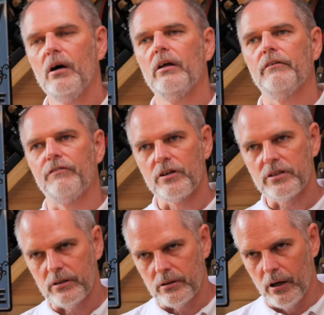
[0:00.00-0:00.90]
The
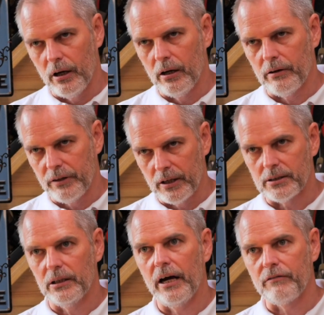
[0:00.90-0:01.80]
first thing
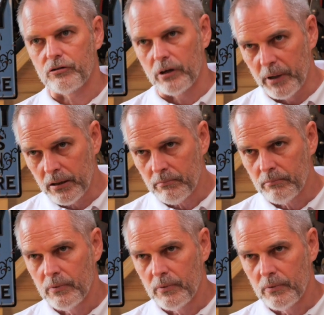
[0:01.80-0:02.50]
is live streaming.